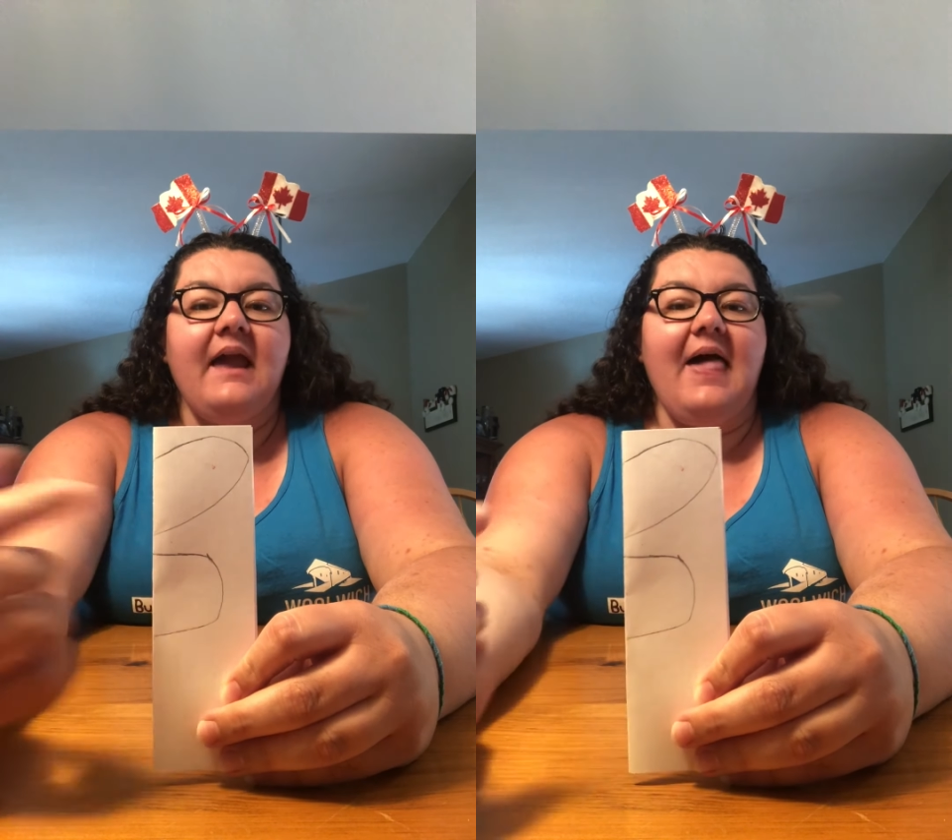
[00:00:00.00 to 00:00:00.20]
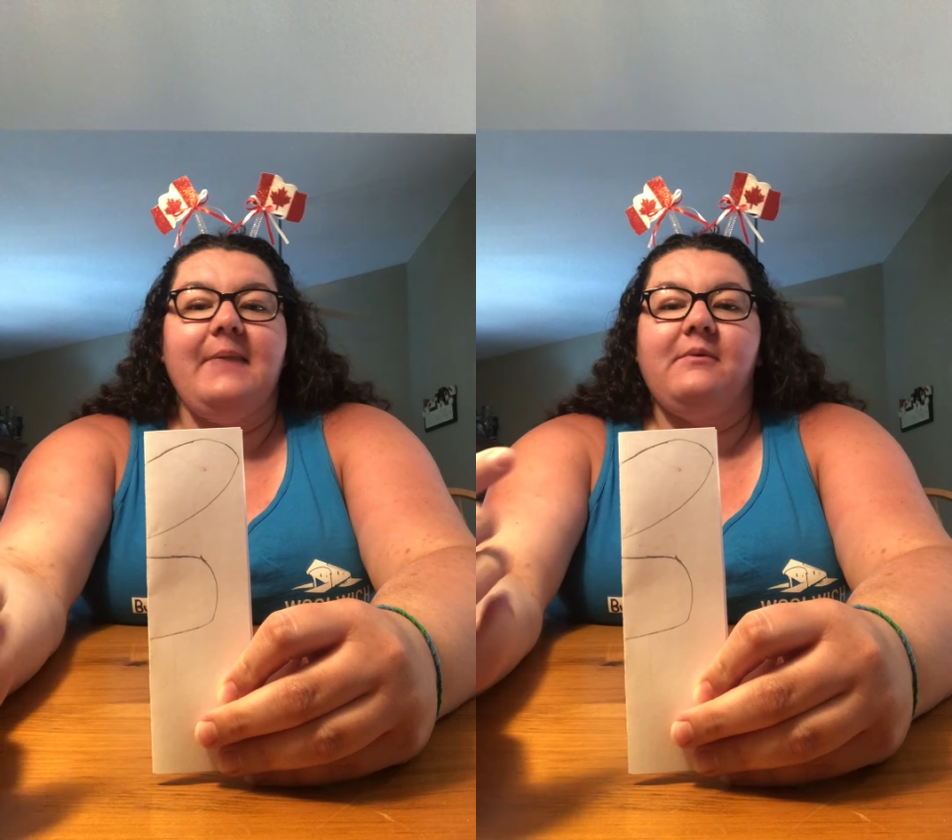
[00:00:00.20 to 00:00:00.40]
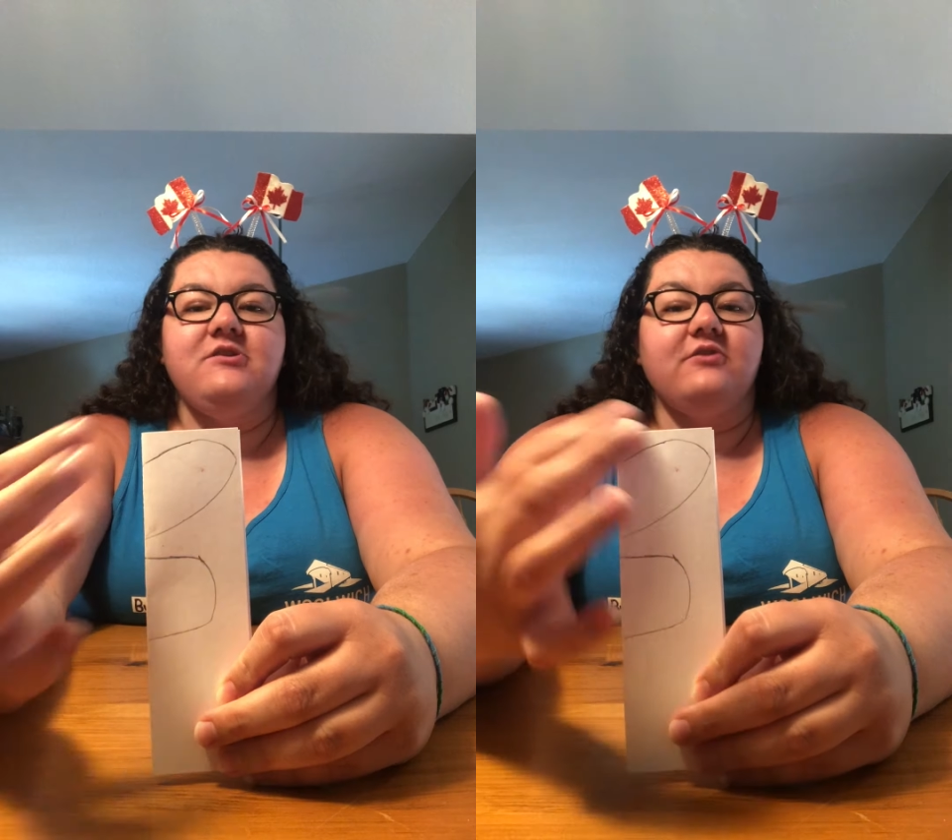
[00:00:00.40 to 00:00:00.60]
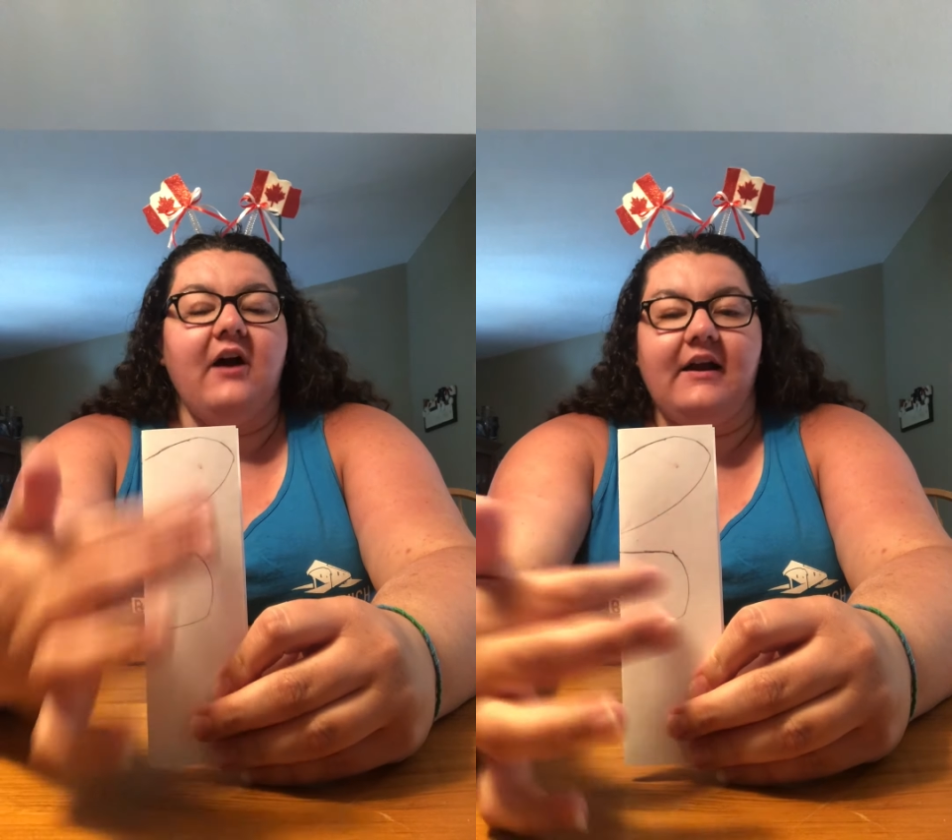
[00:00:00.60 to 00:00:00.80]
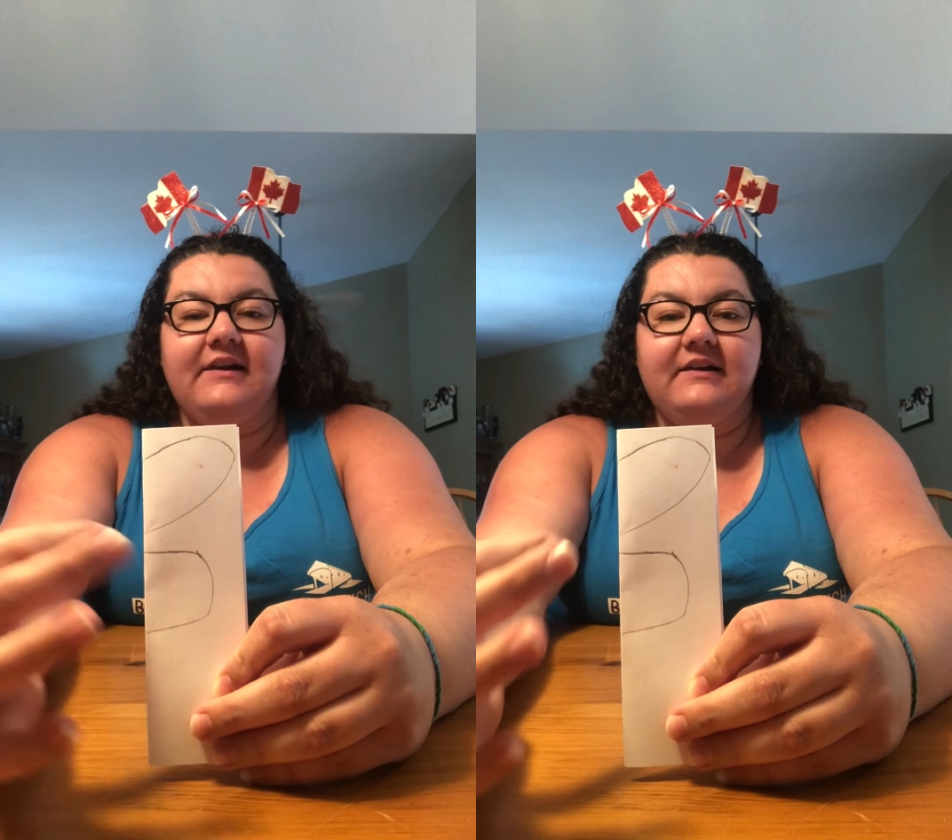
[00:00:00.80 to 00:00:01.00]
And then when you
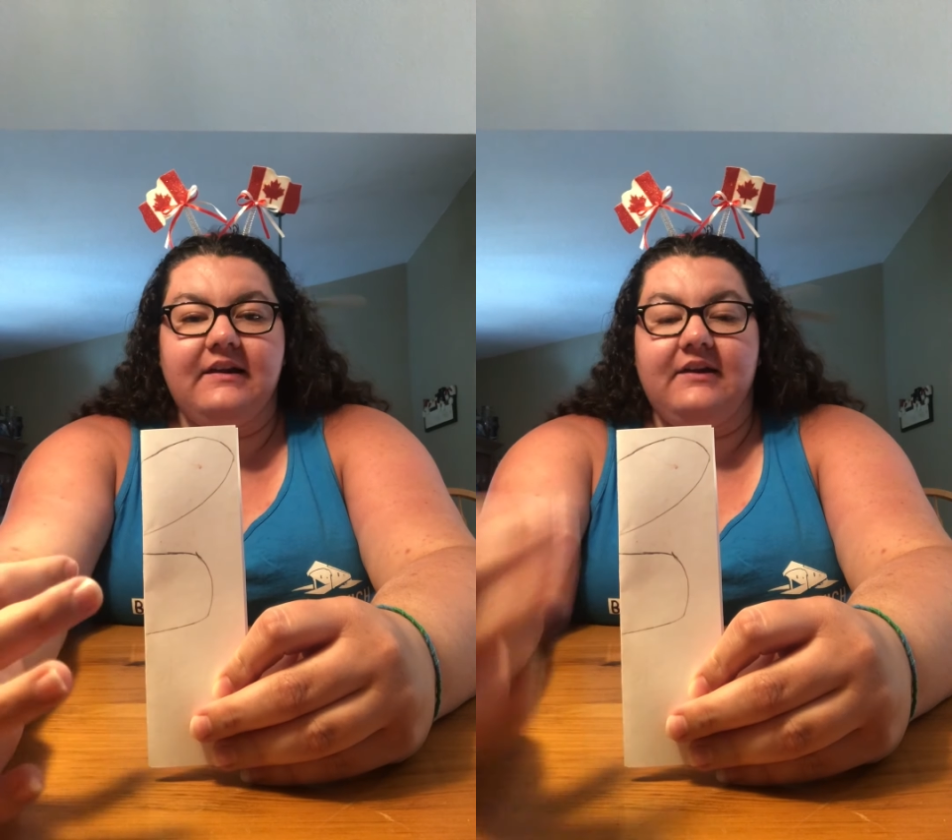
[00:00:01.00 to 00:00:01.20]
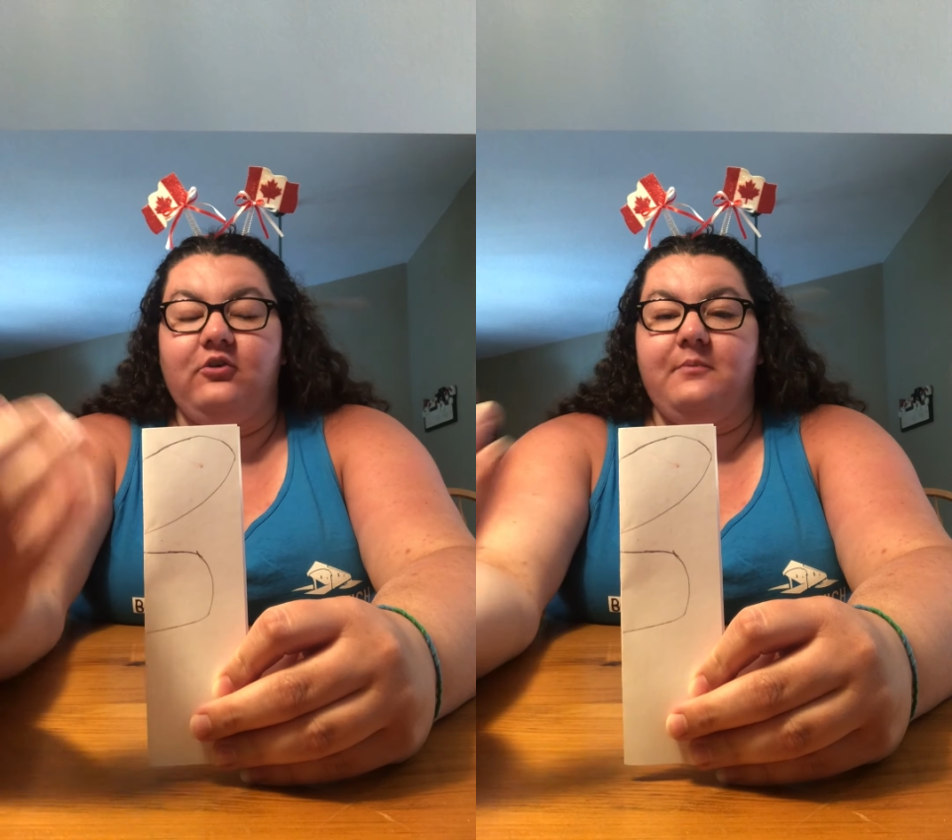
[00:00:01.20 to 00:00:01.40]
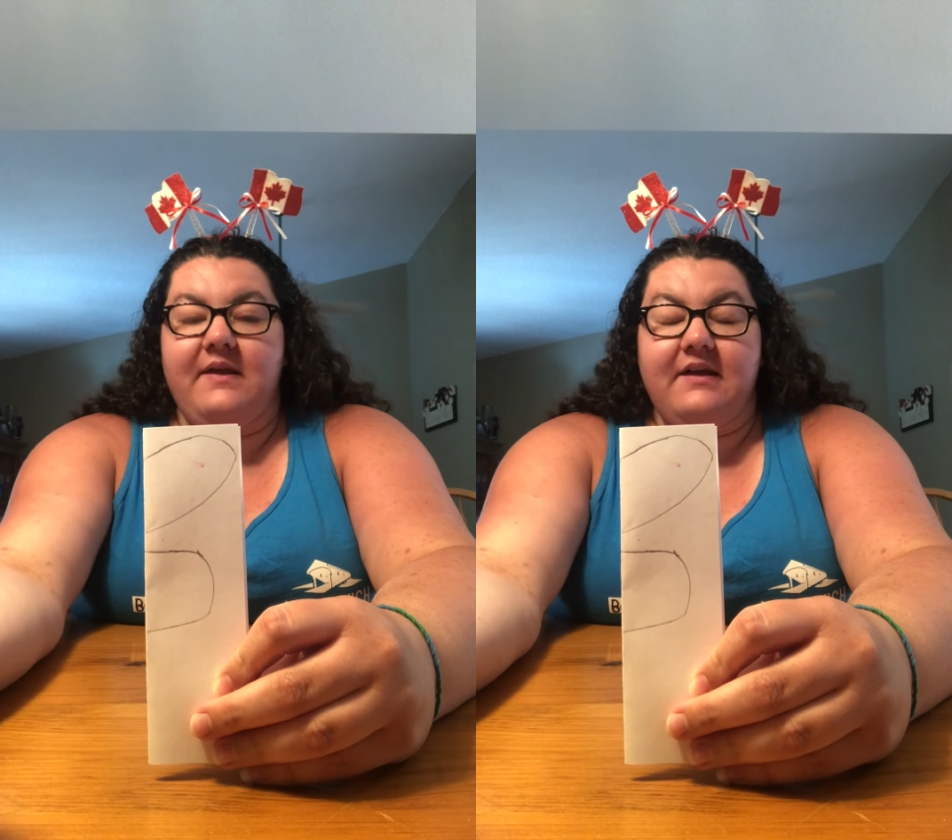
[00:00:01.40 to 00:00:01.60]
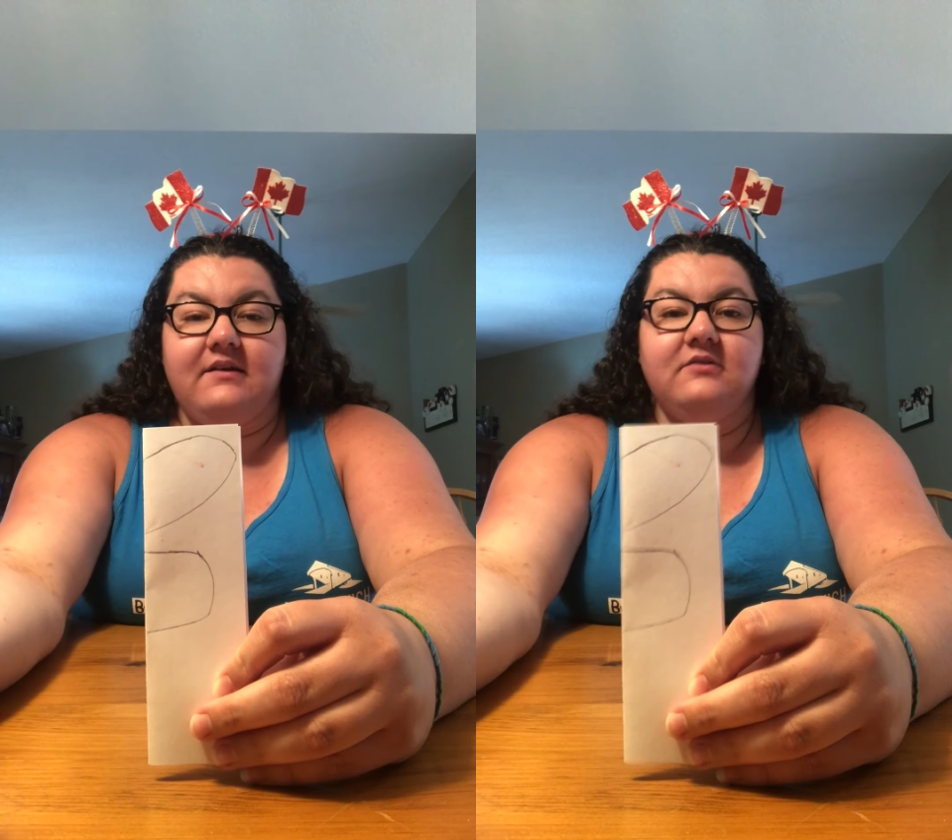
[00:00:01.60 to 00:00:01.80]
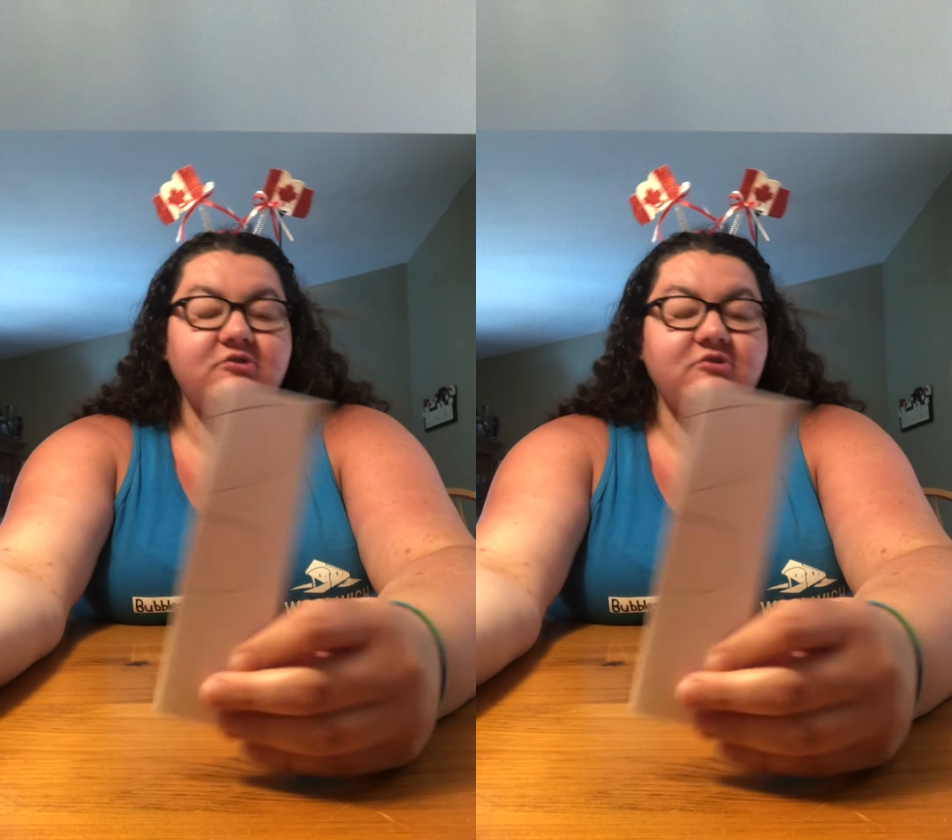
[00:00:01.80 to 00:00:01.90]
cut it, it'll make